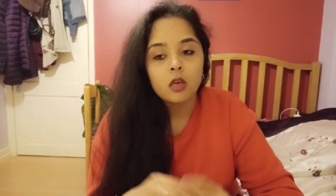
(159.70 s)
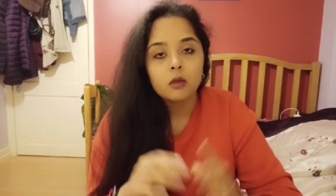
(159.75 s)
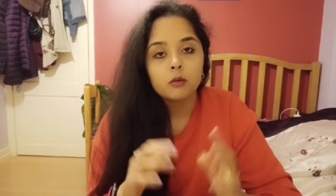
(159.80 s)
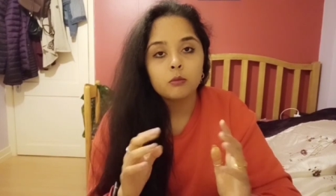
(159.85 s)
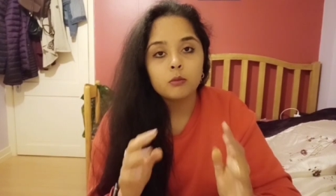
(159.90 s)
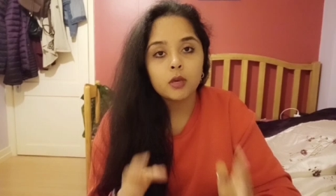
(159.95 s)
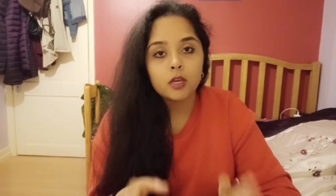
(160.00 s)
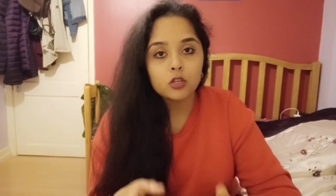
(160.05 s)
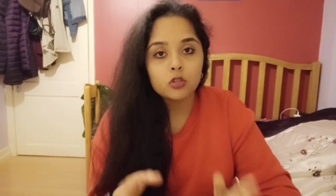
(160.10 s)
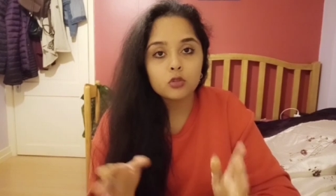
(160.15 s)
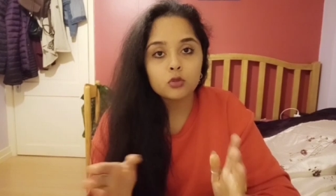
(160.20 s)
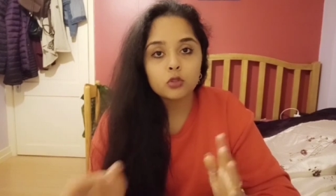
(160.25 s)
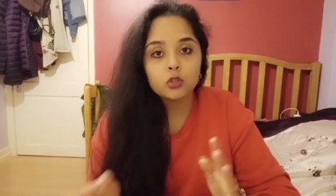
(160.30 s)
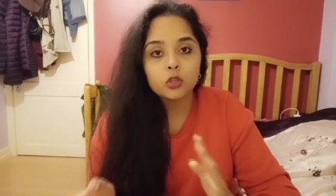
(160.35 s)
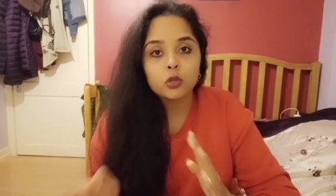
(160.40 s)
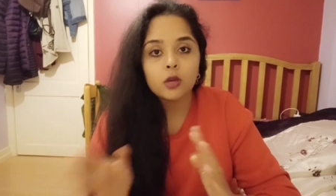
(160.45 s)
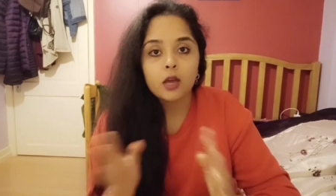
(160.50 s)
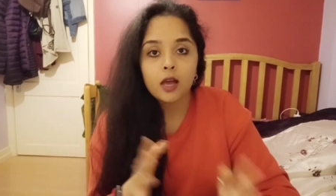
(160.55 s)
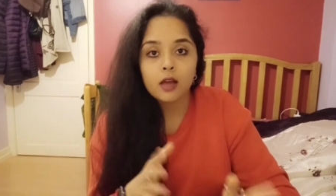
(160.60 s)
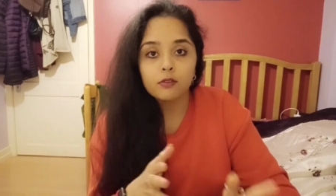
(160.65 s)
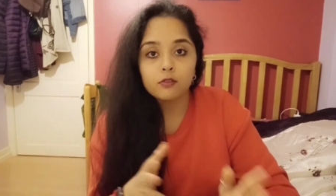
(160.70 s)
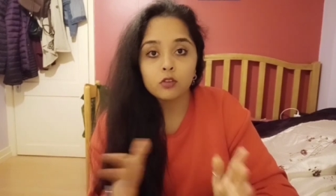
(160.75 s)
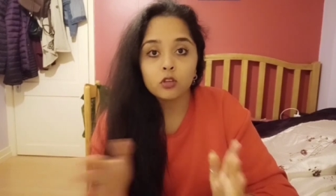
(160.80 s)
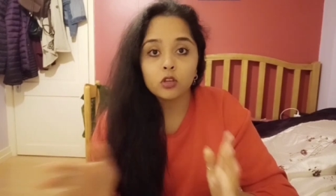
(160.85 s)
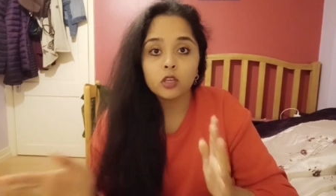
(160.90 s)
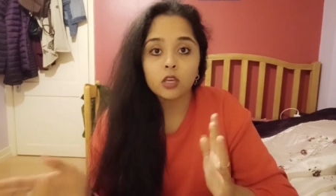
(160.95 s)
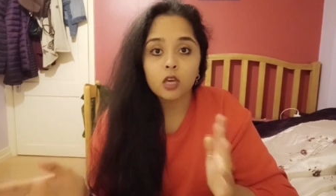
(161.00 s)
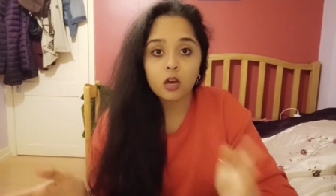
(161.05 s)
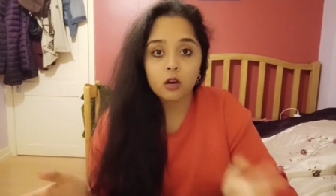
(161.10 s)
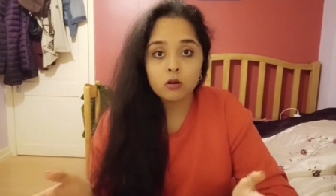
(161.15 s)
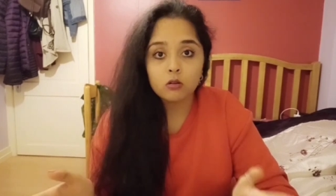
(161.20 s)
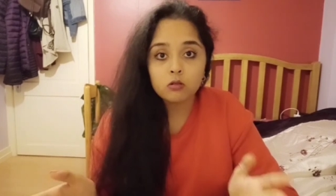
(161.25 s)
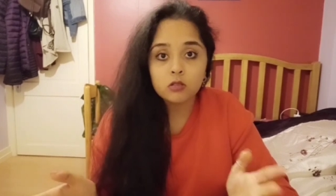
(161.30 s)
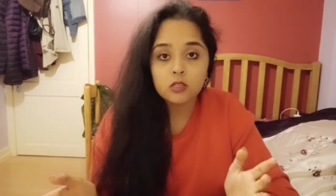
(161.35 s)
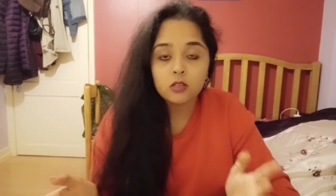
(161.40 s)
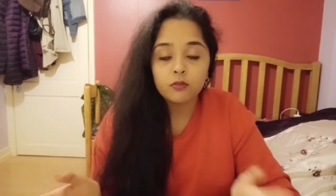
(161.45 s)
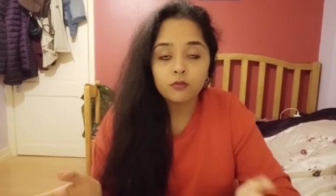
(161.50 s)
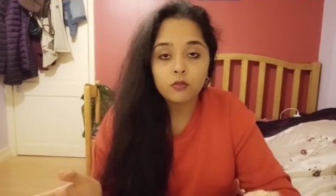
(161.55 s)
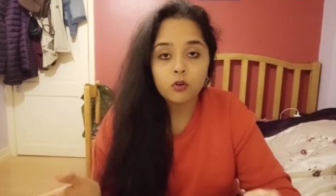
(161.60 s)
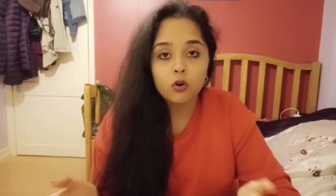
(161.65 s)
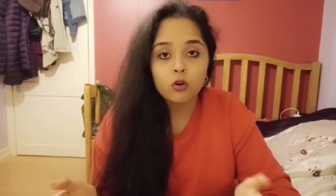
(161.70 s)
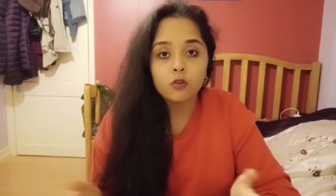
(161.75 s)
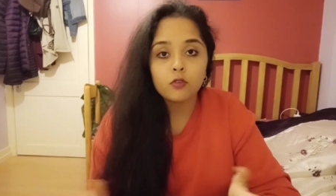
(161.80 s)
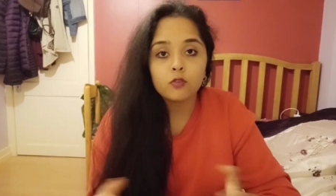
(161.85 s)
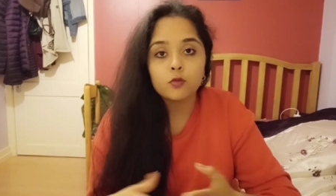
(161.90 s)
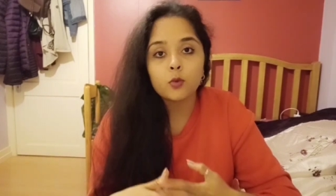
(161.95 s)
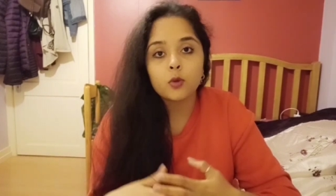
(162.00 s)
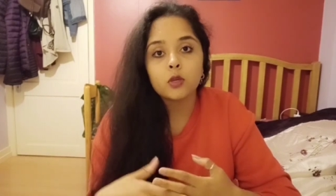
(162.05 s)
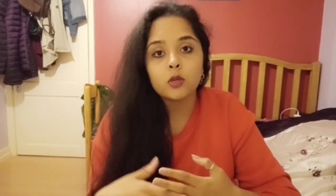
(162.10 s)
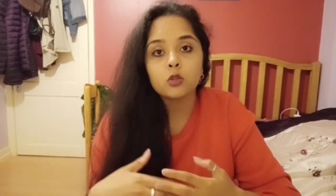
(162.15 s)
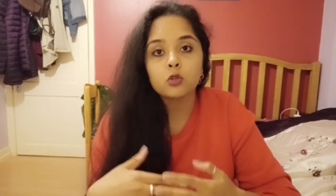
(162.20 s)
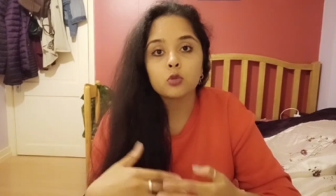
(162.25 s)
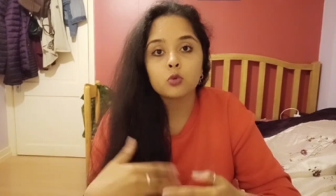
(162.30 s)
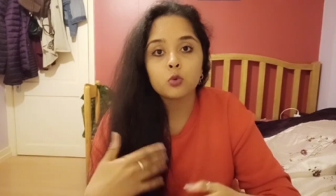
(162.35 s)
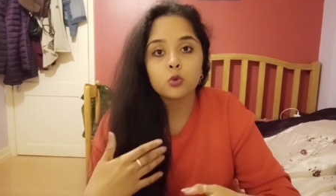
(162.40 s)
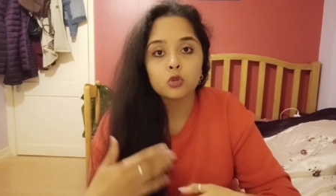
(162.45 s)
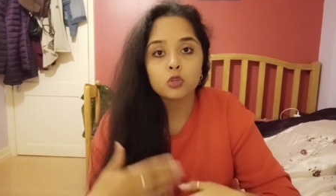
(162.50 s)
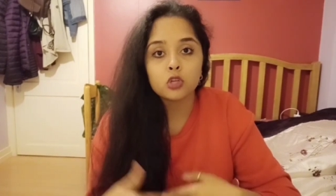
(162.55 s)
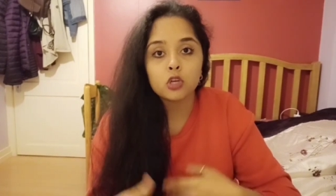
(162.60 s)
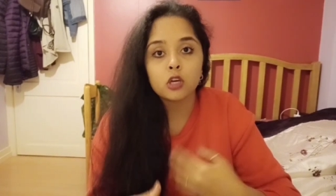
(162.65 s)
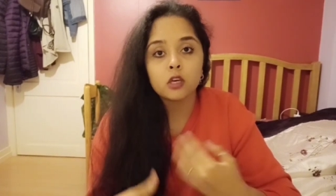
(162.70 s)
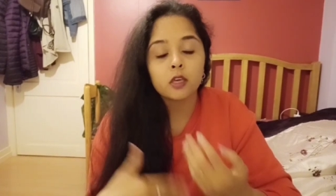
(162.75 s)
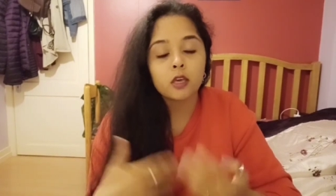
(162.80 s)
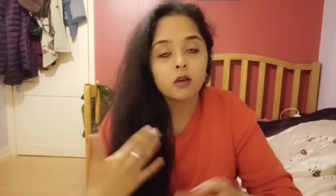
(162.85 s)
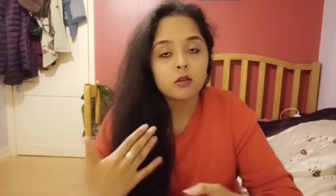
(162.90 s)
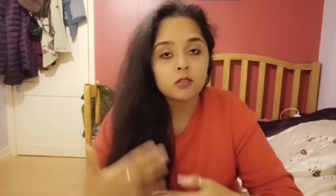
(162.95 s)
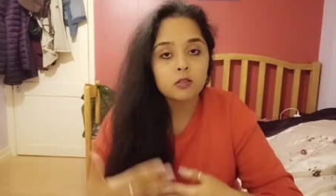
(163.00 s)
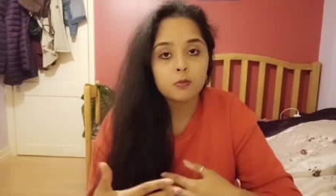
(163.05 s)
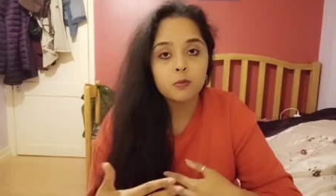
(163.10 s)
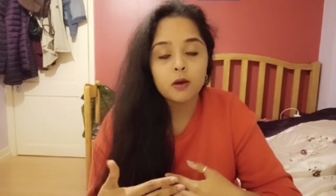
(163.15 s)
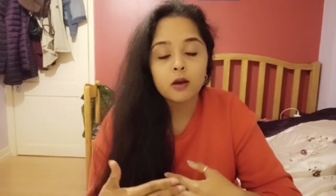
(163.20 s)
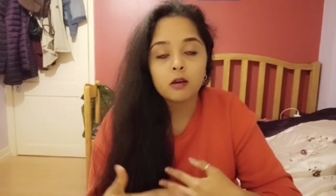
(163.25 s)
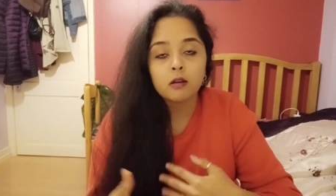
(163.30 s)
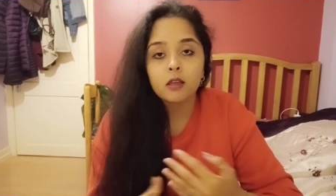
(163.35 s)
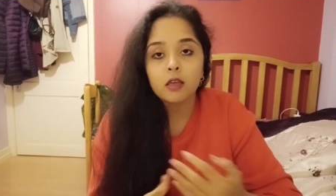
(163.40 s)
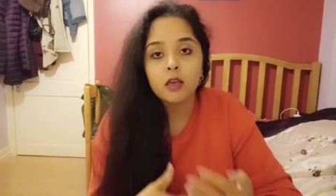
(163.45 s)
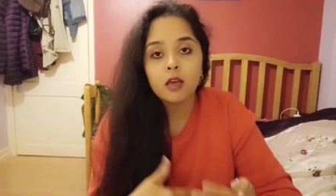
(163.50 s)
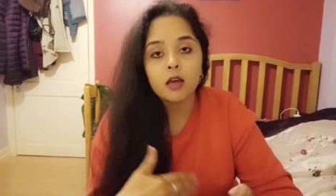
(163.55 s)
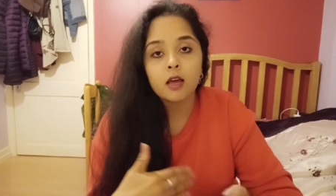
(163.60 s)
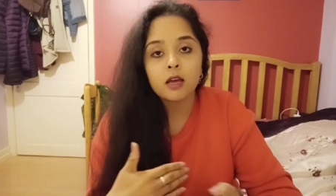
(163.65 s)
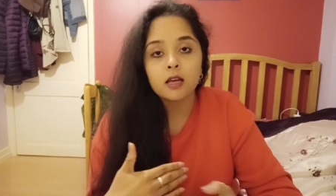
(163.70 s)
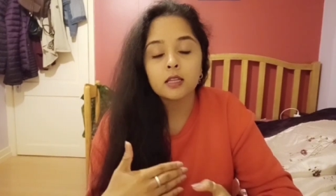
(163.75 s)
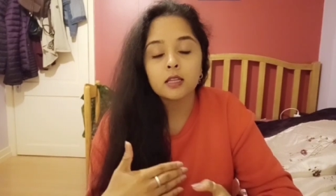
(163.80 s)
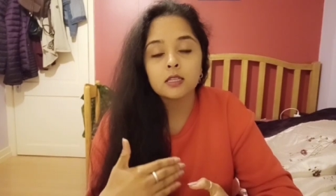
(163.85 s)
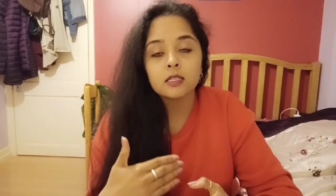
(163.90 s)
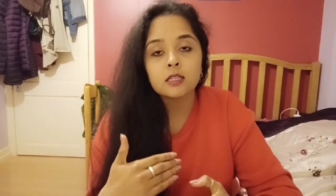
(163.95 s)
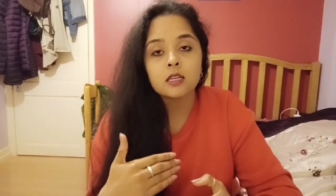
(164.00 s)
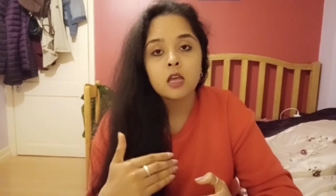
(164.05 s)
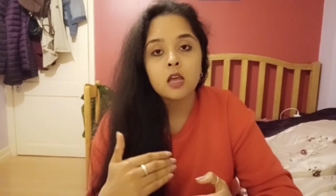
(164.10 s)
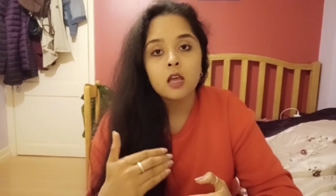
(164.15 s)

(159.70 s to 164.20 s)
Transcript: make sure you have your girls involved, where you talk to your girls about it, and